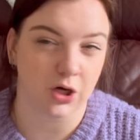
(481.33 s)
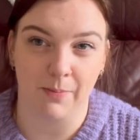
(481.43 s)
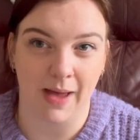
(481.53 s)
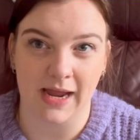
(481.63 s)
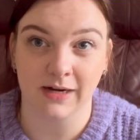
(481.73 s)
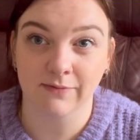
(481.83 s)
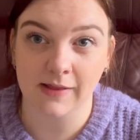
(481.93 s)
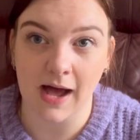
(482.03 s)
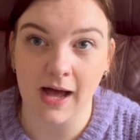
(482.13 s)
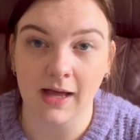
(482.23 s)
I paid for
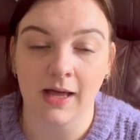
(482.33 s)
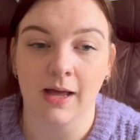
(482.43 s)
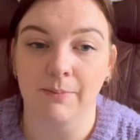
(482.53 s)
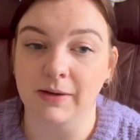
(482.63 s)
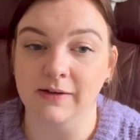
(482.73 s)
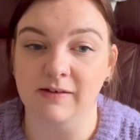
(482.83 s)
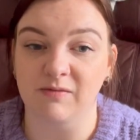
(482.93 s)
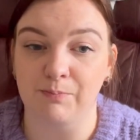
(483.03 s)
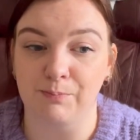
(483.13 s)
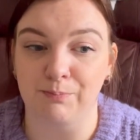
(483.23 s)
that because it's
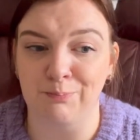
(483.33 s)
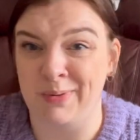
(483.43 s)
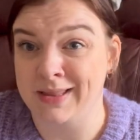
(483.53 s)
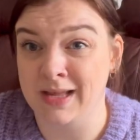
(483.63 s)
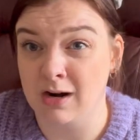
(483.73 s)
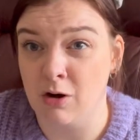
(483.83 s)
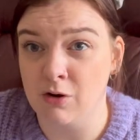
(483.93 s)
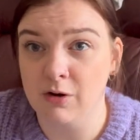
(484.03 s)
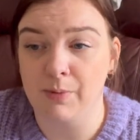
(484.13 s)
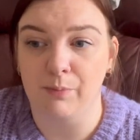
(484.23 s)
been that
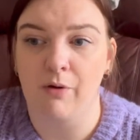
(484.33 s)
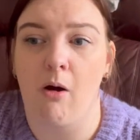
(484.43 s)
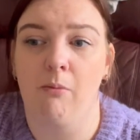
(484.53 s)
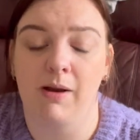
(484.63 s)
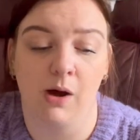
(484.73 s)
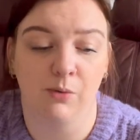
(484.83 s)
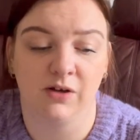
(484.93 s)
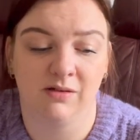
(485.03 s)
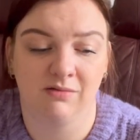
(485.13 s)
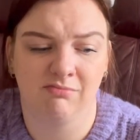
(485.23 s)
long, but probably, I would
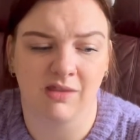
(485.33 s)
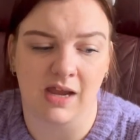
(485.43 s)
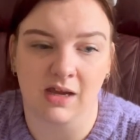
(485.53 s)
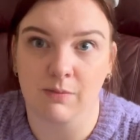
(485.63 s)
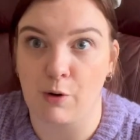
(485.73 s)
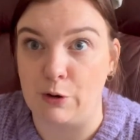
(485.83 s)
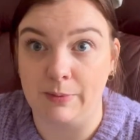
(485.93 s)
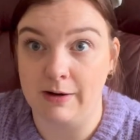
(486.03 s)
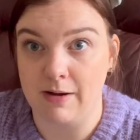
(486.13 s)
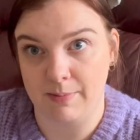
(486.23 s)
think,
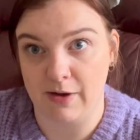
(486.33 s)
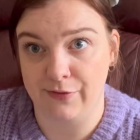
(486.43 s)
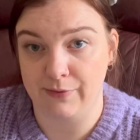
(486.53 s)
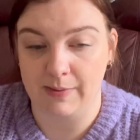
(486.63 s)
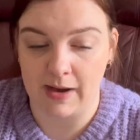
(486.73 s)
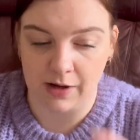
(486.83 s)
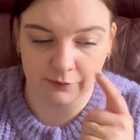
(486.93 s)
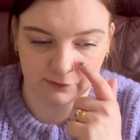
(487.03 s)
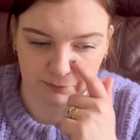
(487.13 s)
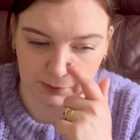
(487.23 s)
probably around about three
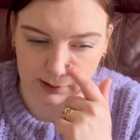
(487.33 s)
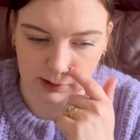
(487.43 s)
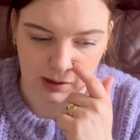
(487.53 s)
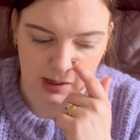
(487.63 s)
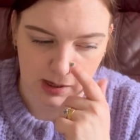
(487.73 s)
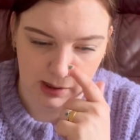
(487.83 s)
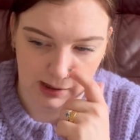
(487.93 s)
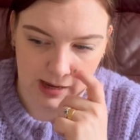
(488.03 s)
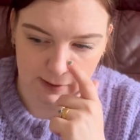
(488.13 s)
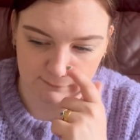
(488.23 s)
pounds, but
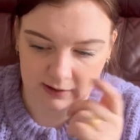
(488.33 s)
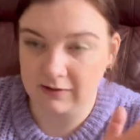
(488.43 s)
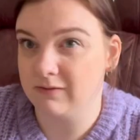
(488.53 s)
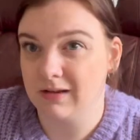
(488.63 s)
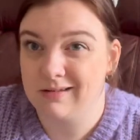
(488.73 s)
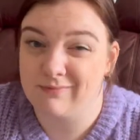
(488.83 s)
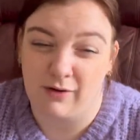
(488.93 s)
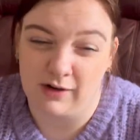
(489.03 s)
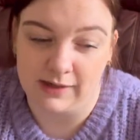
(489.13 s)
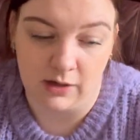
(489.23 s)
yeah, it's it's
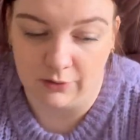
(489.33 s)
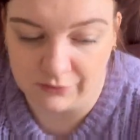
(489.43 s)
finally gone,